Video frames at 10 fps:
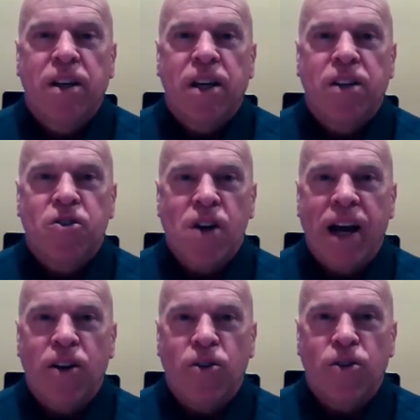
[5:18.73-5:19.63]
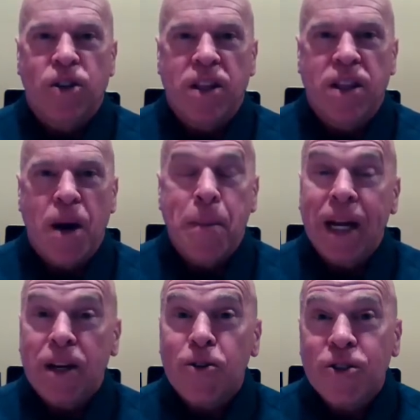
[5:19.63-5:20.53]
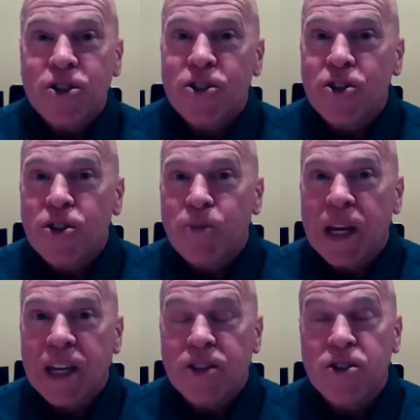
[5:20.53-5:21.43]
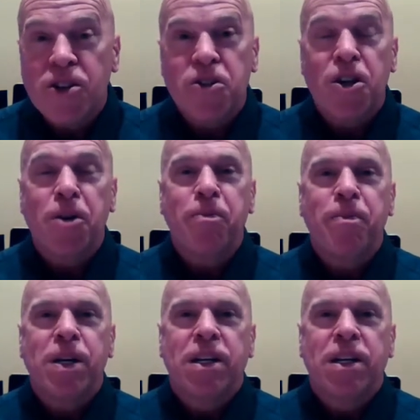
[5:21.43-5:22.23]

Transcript: entitled The Medical Decision-Making System